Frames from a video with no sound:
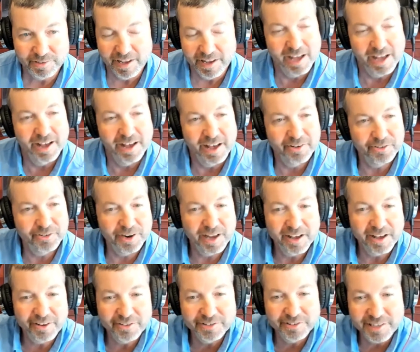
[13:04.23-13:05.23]

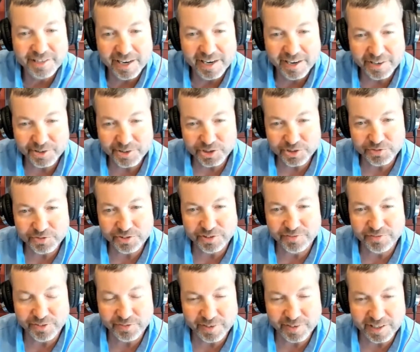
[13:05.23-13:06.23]
how is that useful
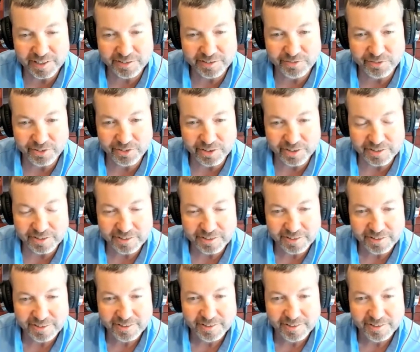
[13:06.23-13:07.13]
information for us?